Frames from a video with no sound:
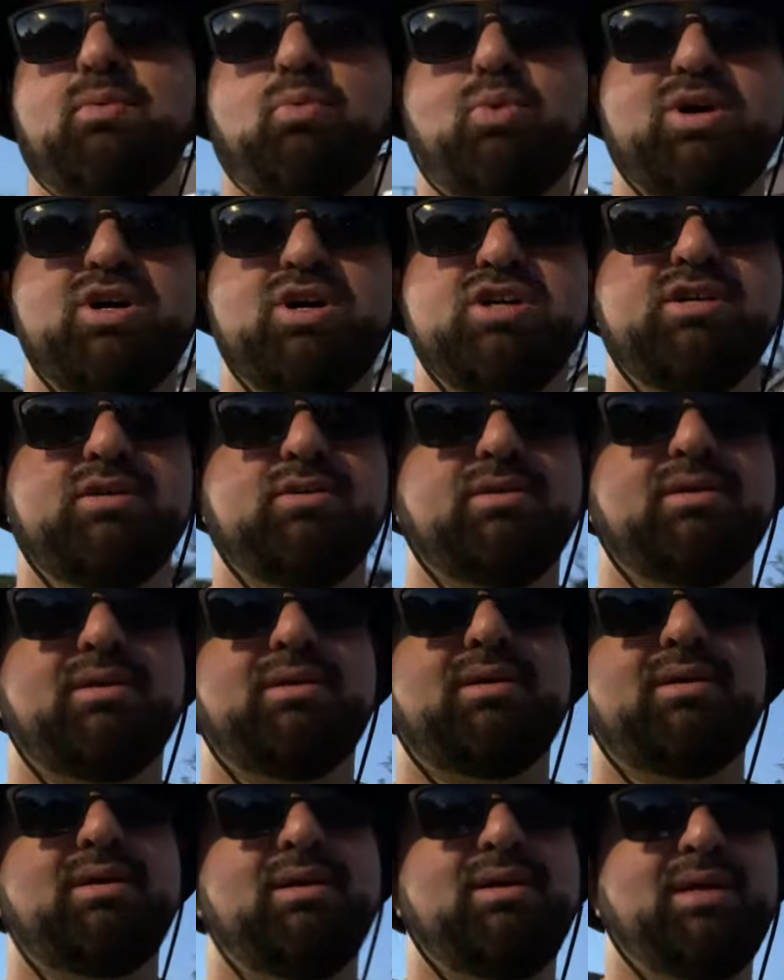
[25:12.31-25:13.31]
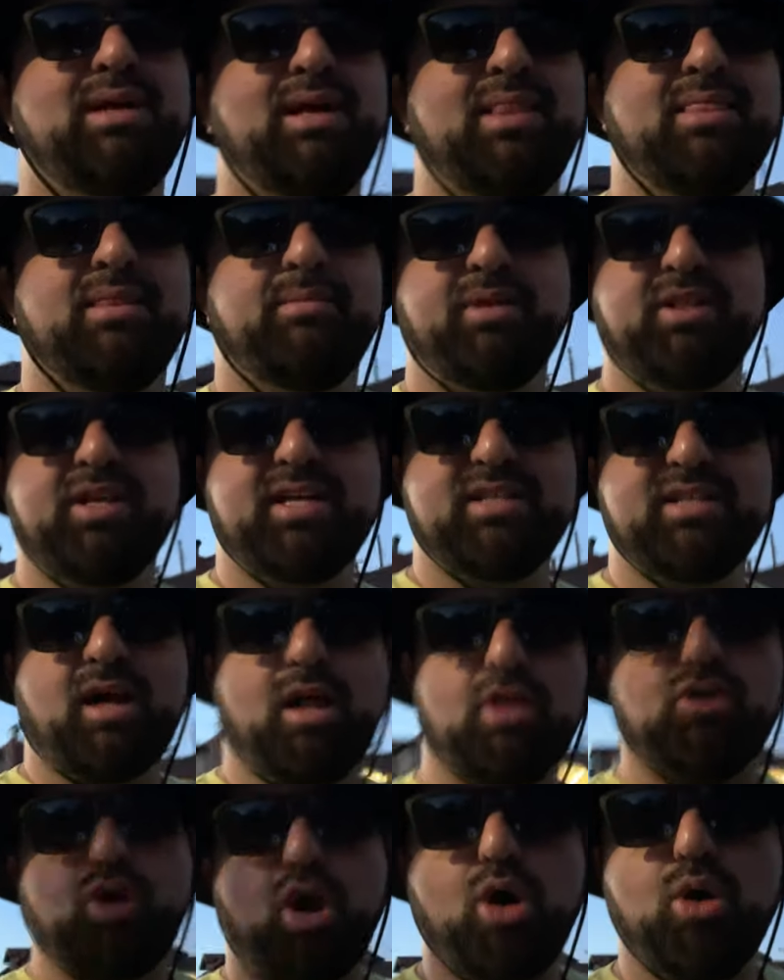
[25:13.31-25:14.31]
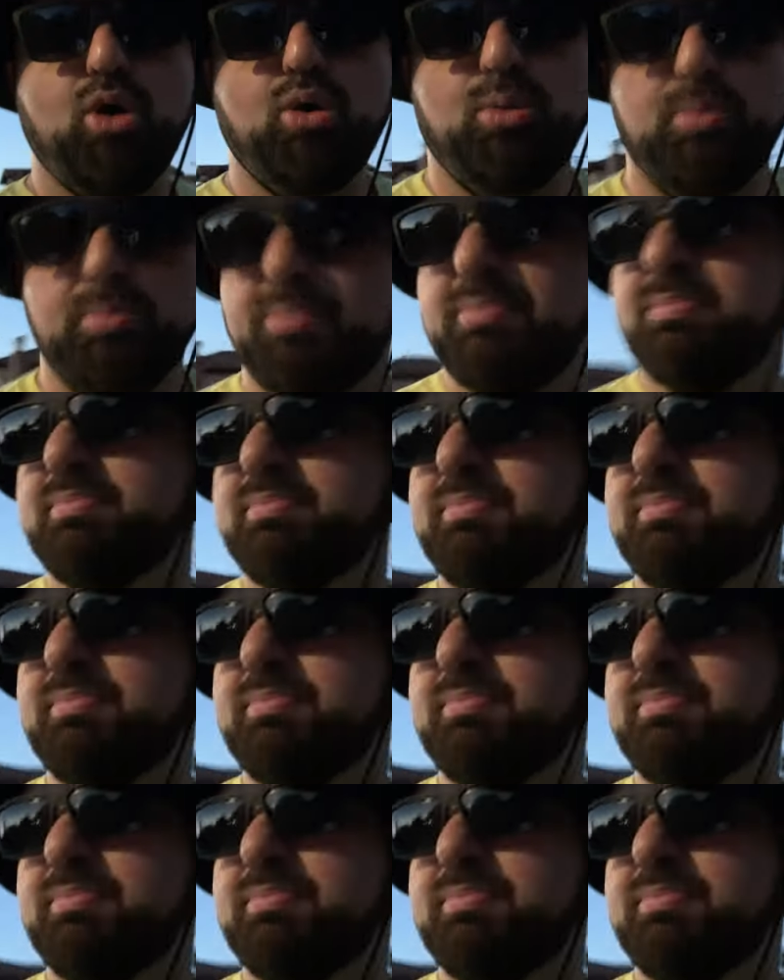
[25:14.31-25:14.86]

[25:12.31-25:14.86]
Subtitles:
where the million-dollar home